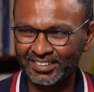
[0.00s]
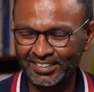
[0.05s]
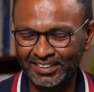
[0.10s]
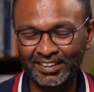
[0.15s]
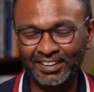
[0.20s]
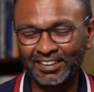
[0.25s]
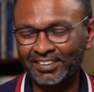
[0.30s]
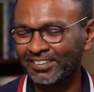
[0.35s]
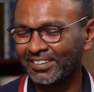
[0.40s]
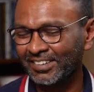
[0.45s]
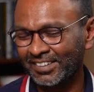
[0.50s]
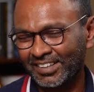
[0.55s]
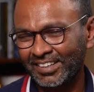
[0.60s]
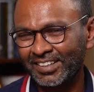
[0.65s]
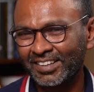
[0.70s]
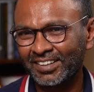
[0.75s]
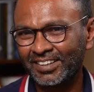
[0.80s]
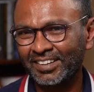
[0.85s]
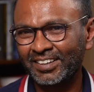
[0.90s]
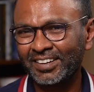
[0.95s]
Yeah.
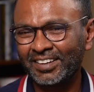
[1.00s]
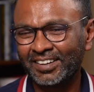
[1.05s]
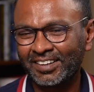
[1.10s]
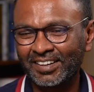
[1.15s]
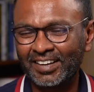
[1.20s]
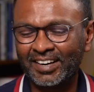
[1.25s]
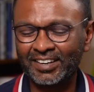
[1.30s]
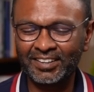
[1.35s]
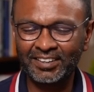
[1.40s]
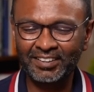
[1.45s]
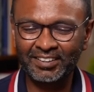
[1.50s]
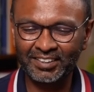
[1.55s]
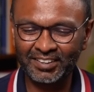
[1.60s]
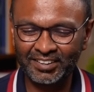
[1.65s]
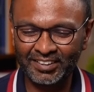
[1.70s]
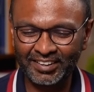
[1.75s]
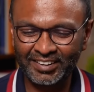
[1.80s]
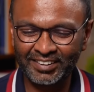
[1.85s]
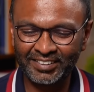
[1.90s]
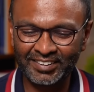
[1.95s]
Yeah, I did
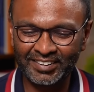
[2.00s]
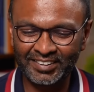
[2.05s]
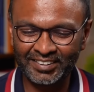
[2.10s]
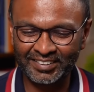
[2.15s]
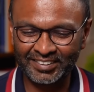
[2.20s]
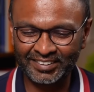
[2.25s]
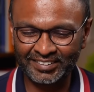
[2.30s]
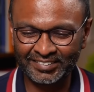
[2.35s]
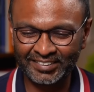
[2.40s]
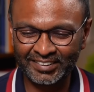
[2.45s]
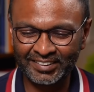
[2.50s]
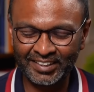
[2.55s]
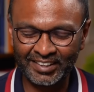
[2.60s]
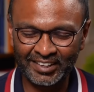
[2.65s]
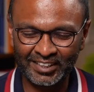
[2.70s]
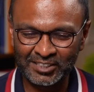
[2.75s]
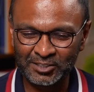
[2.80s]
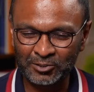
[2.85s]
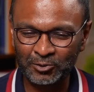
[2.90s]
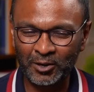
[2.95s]
read that thing and
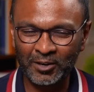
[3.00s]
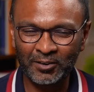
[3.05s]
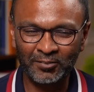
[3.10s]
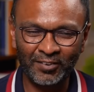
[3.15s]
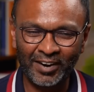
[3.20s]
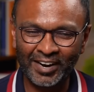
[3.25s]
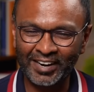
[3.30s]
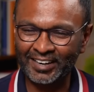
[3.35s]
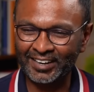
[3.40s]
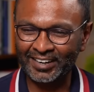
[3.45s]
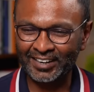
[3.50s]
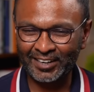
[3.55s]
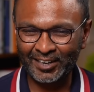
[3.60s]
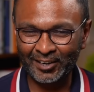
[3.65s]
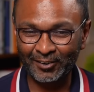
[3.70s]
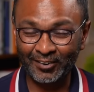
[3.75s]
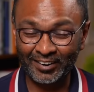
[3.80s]
it's going viral now.